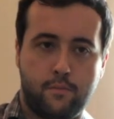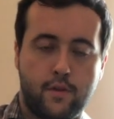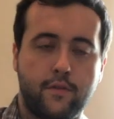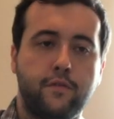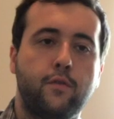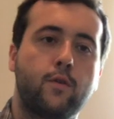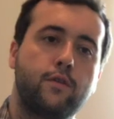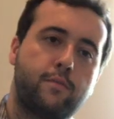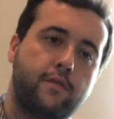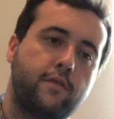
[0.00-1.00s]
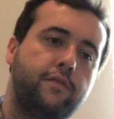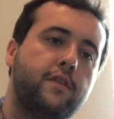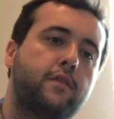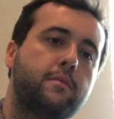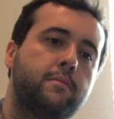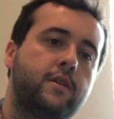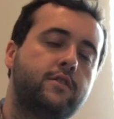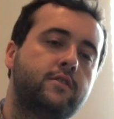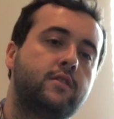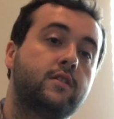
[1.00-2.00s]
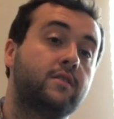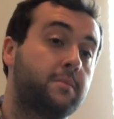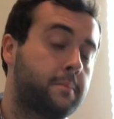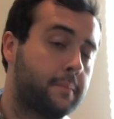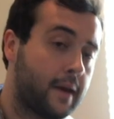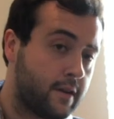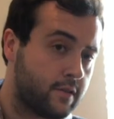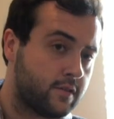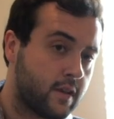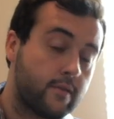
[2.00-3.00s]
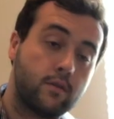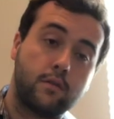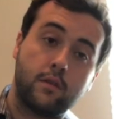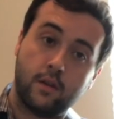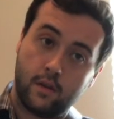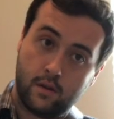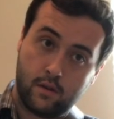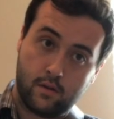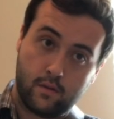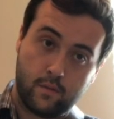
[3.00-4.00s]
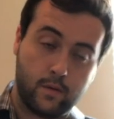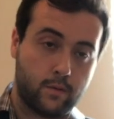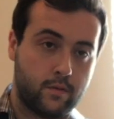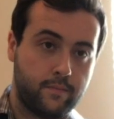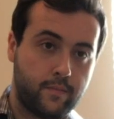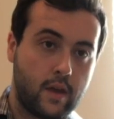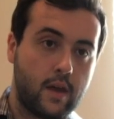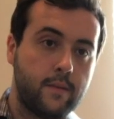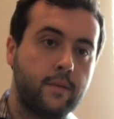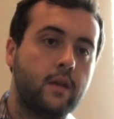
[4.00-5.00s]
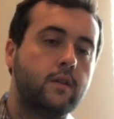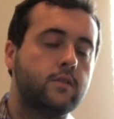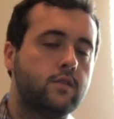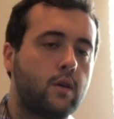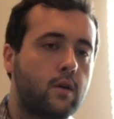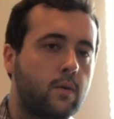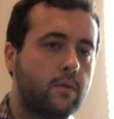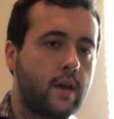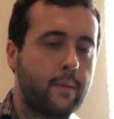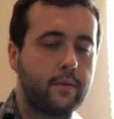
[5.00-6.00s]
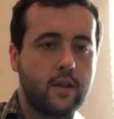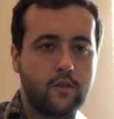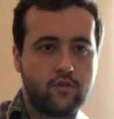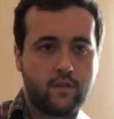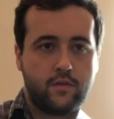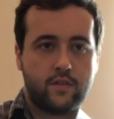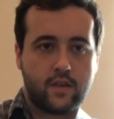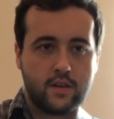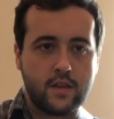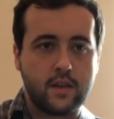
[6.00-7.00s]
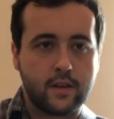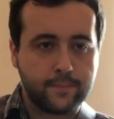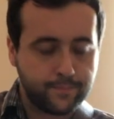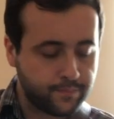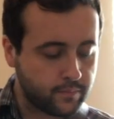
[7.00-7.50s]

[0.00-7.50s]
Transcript: perfect 4th, perfect 5th, major 6th, minor 7th, root. Okay? So the application of this idea,